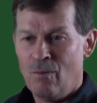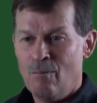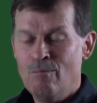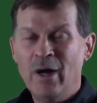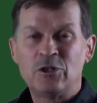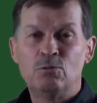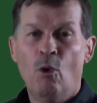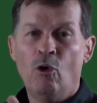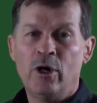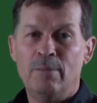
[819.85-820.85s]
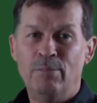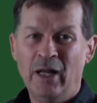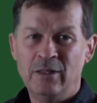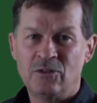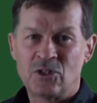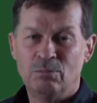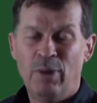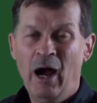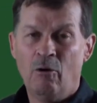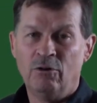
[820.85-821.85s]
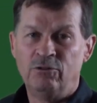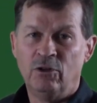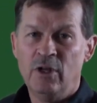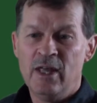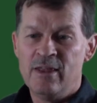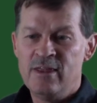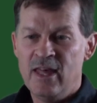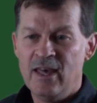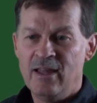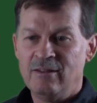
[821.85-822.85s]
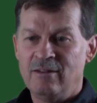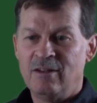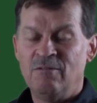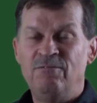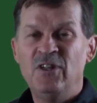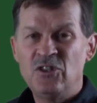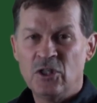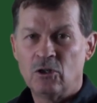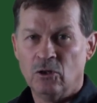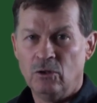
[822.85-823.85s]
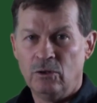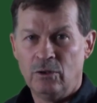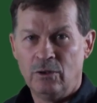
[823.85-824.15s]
much more in abundance and powerful than the physical